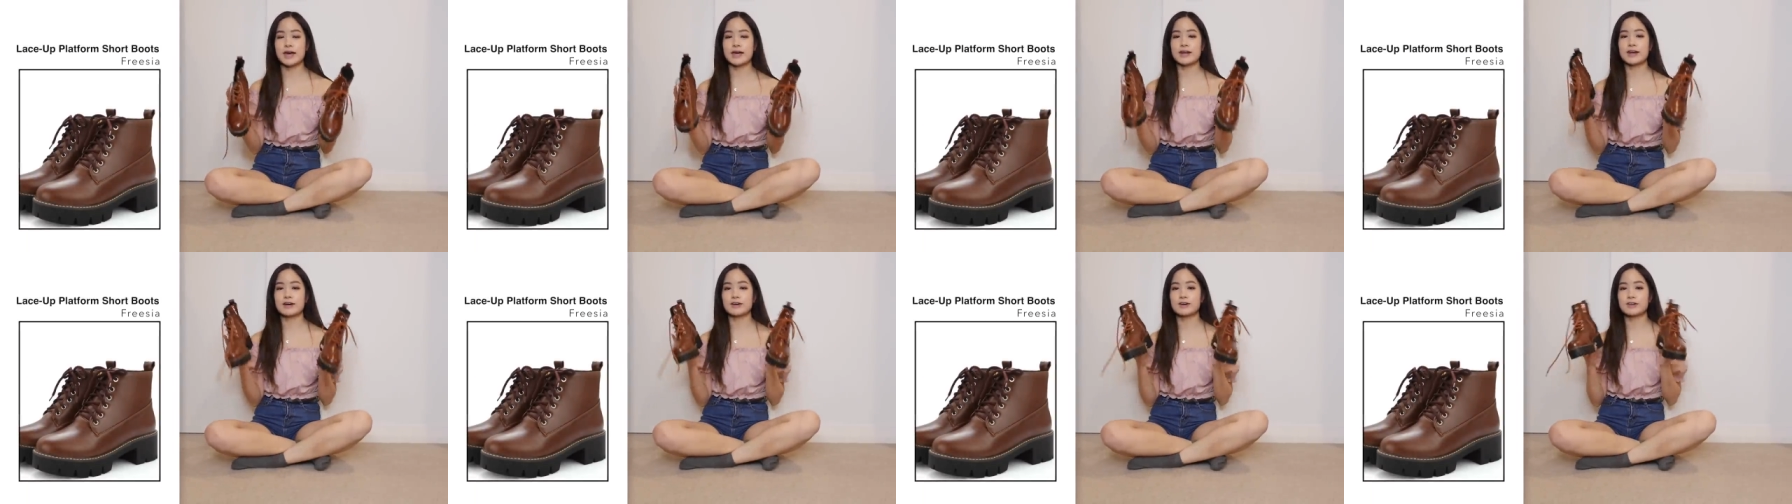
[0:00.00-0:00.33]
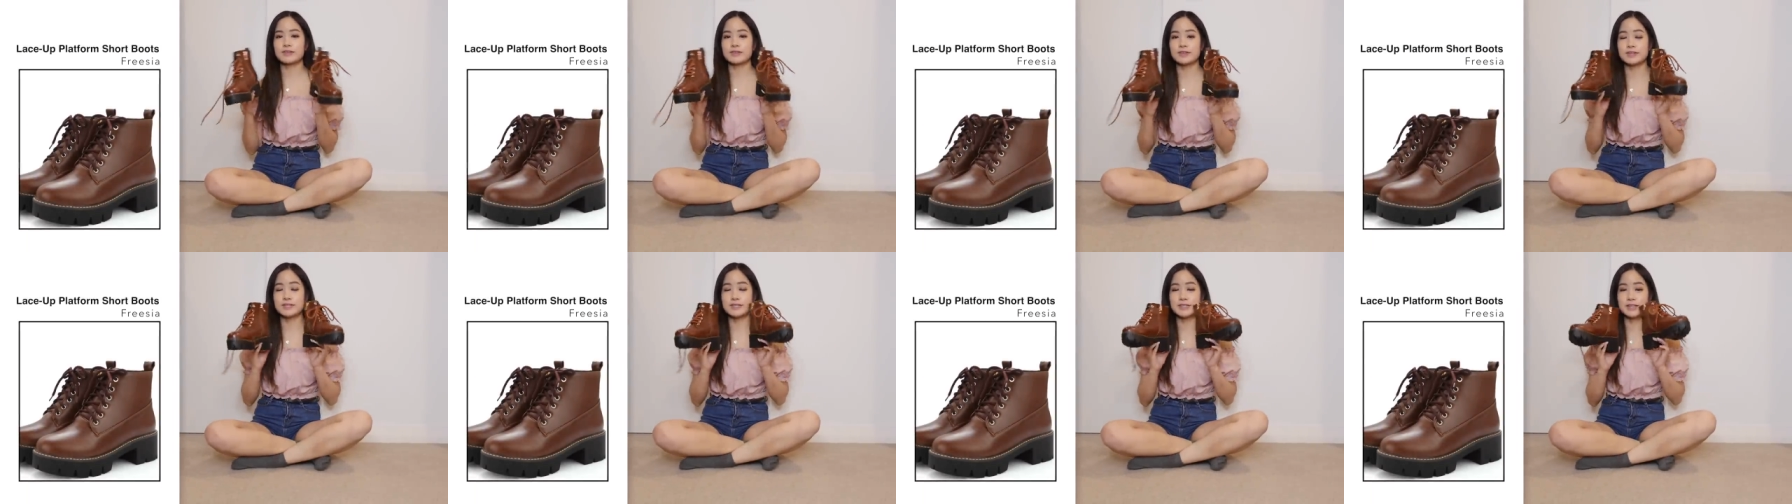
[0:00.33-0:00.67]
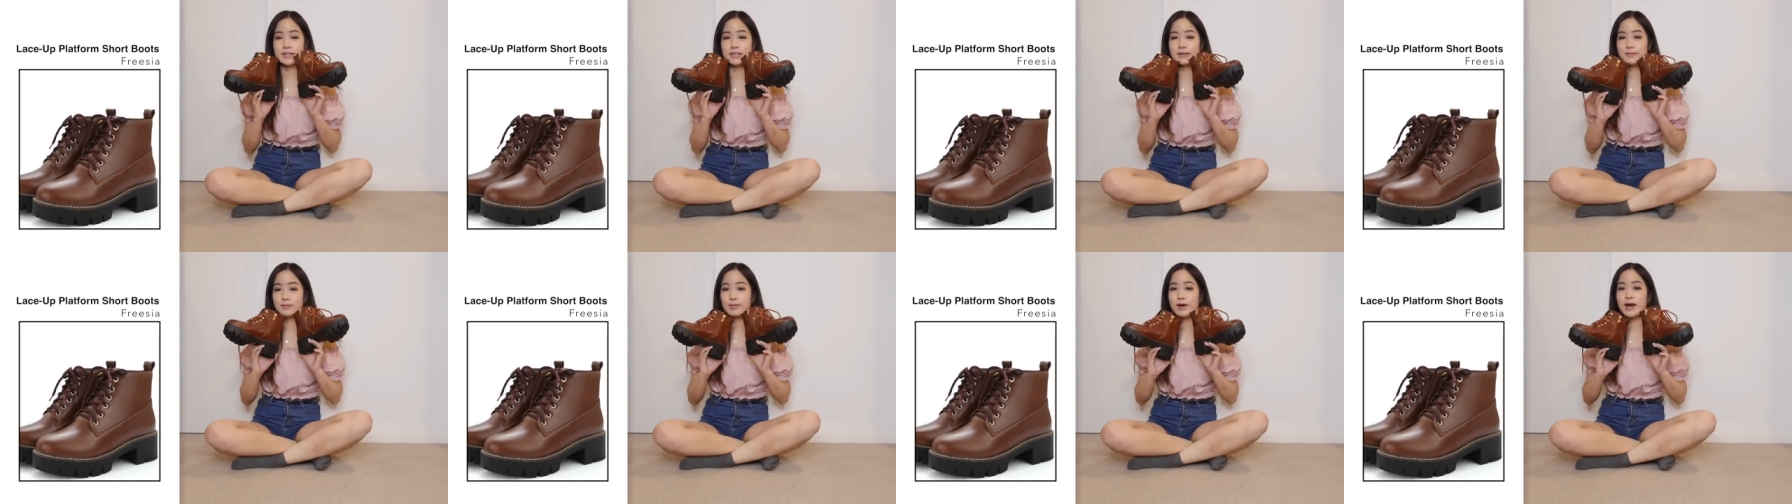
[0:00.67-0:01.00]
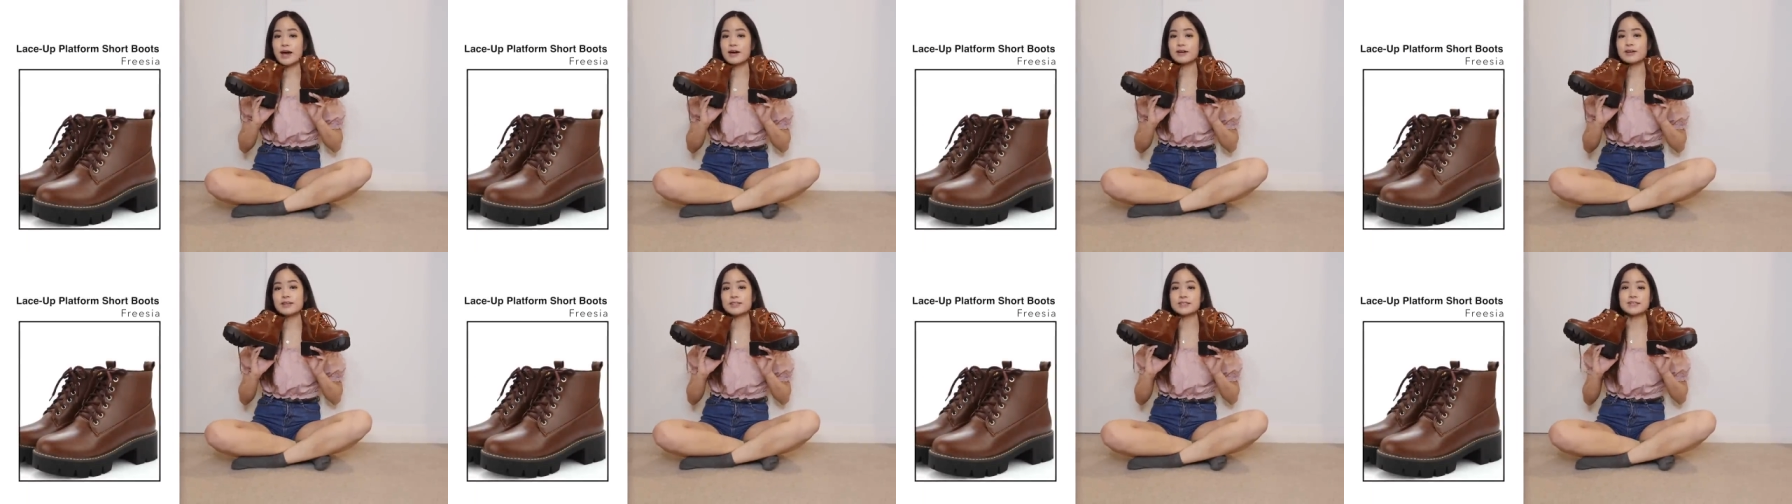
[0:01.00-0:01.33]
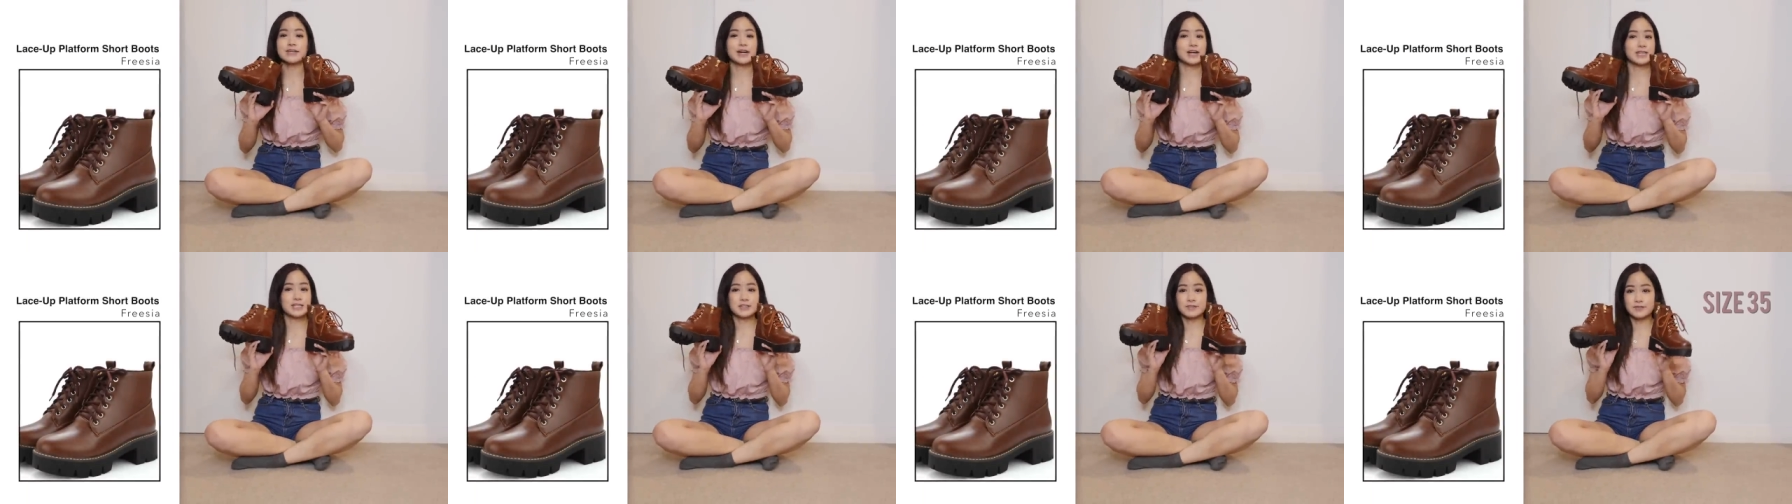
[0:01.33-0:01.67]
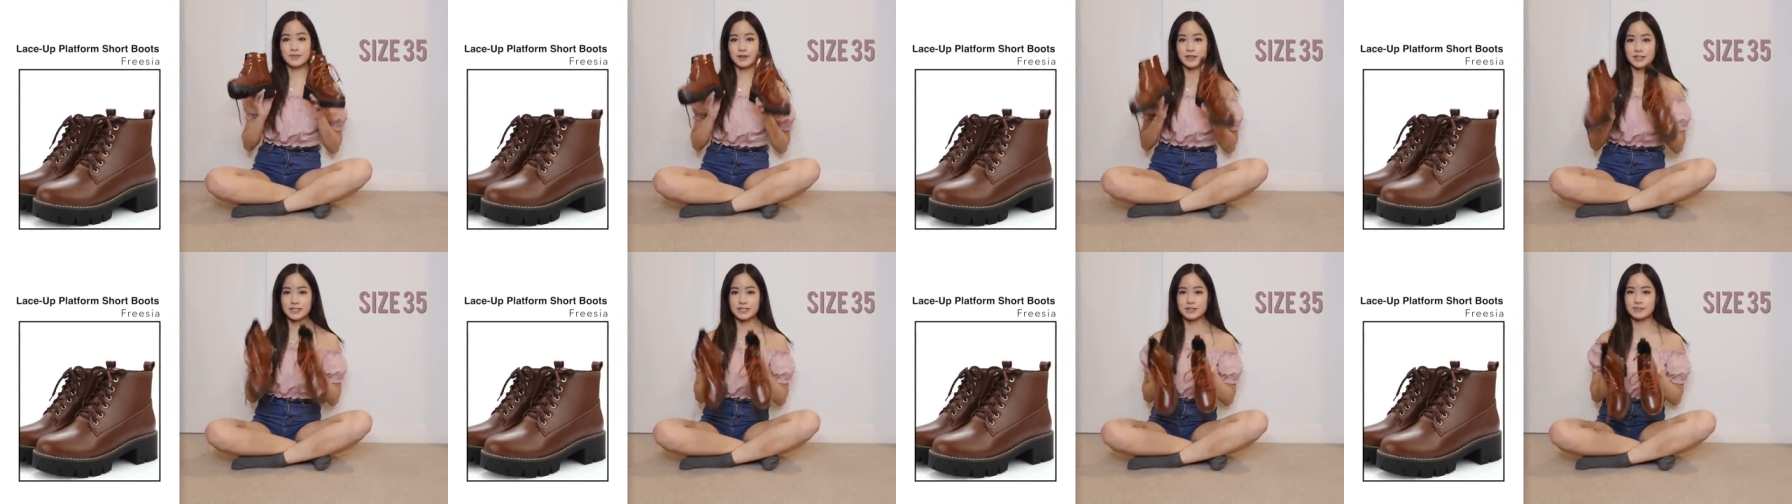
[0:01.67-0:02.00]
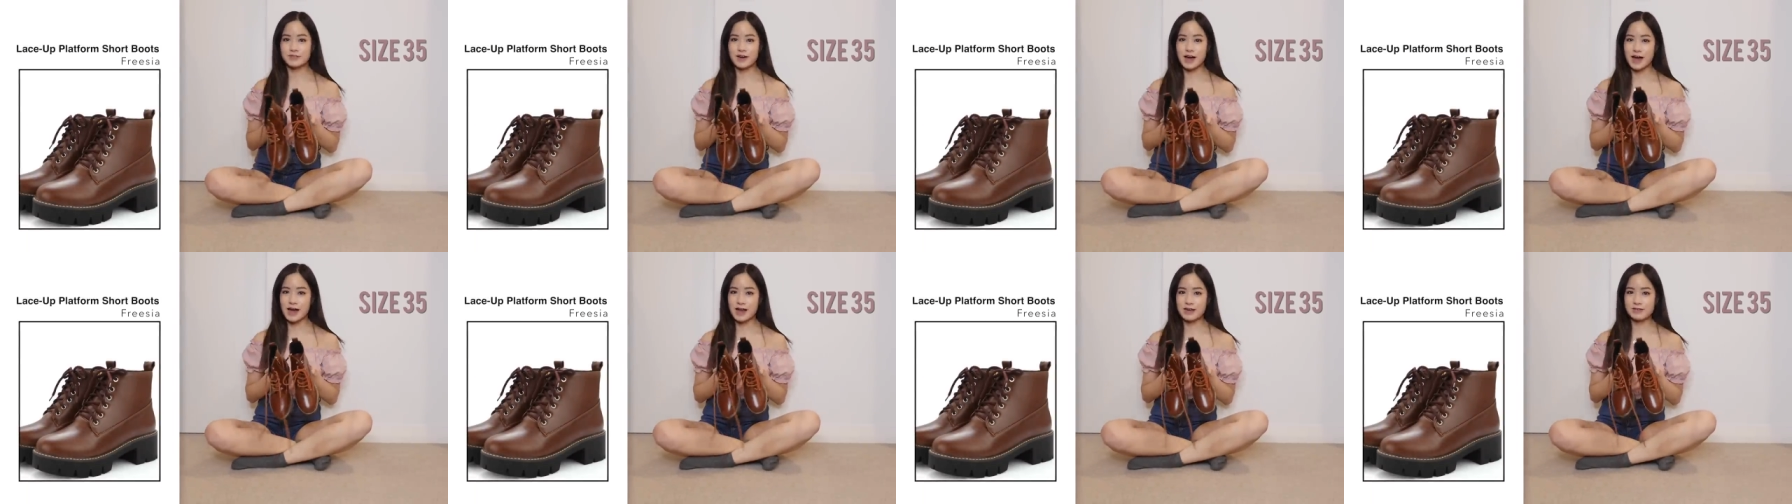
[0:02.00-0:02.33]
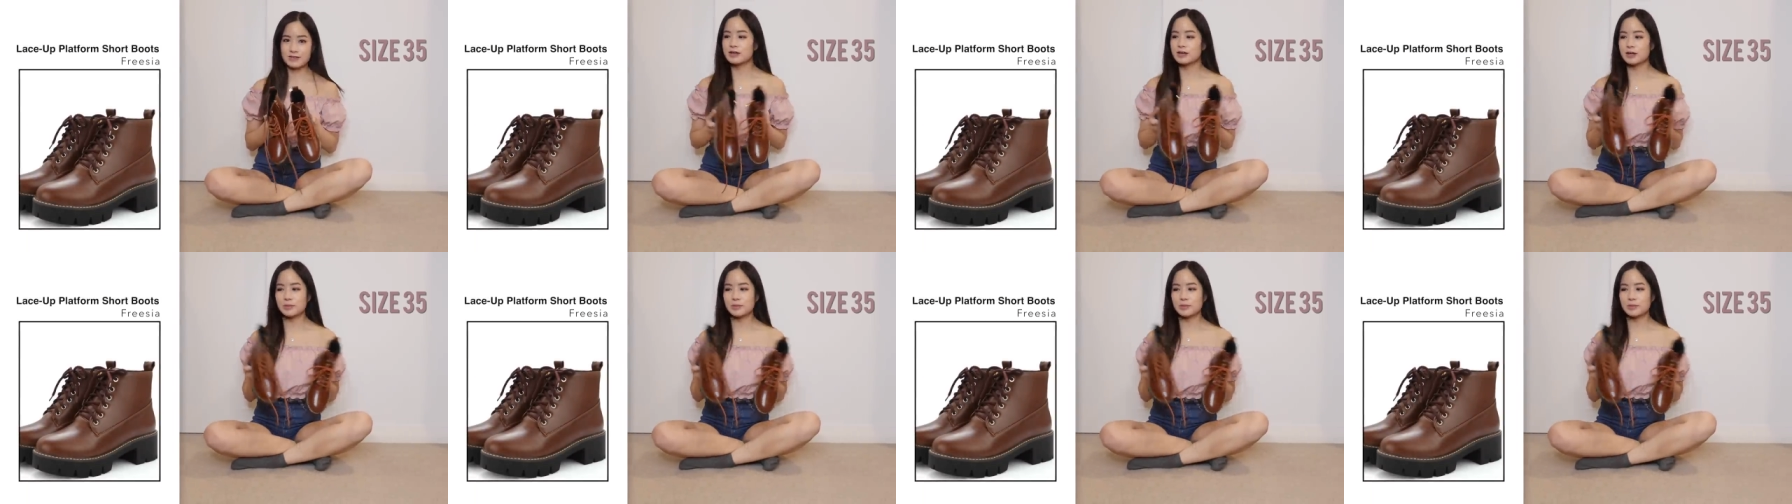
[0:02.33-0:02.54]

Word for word: and I got this in brown in size 35.